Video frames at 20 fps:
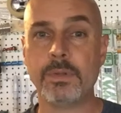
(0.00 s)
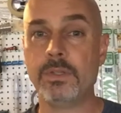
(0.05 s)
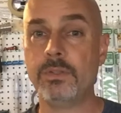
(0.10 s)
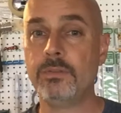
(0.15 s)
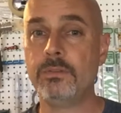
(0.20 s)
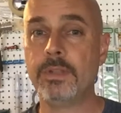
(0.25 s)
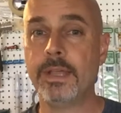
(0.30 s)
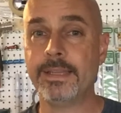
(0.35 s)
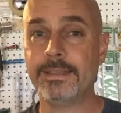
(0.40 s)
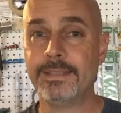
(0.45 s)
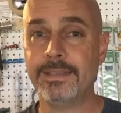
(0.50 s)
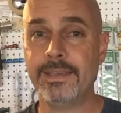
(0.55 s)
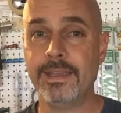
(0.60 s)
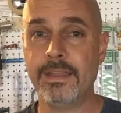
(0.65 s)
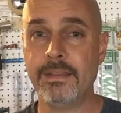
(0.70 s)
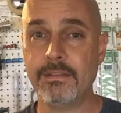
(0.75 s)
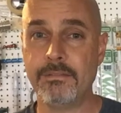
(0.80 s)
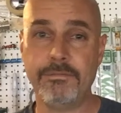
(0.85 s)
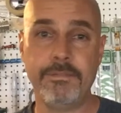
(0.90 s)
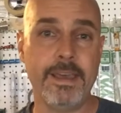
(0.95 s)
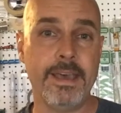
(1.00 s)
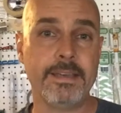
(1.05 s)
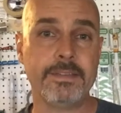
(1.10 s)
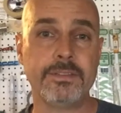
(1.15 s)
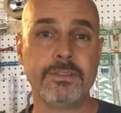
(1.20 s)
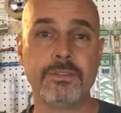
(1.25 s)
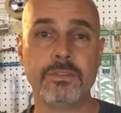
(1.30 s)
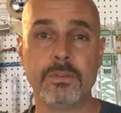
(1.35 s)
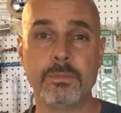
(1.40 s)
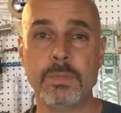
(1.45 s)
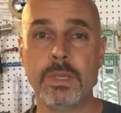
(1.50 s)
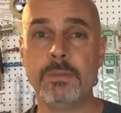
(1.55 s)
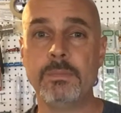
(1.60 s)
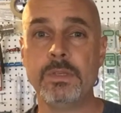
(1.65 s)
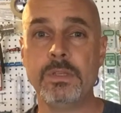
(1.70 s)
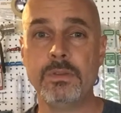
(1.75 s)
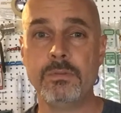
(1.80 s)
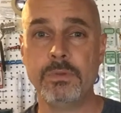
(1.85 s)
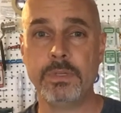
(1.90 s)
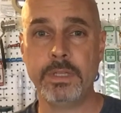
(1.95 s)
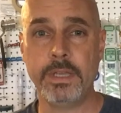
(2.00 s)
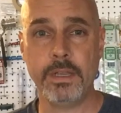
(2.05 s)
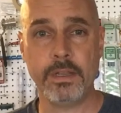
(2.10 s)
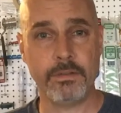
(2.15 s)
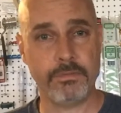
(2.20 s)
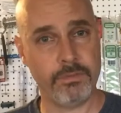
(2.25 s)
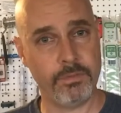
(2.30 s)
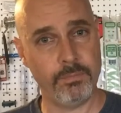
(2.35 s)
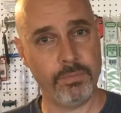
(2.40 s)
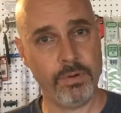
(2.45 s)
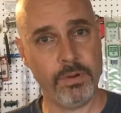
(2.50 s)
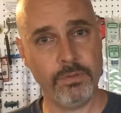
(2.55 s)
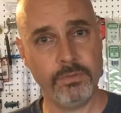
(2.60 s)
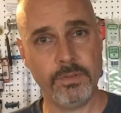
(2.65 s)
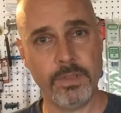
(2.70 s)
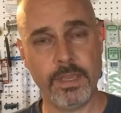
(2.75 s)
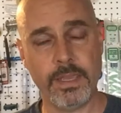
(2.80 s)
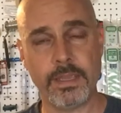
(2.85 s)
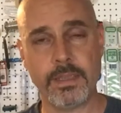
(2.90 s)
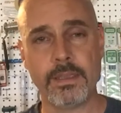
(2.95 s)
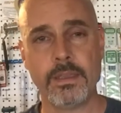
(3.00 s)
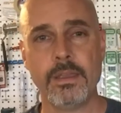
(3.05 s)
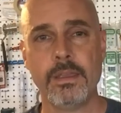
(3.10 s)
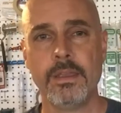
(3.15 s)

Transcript: but you'd like to get it faster than maybe you would get it from ProTech,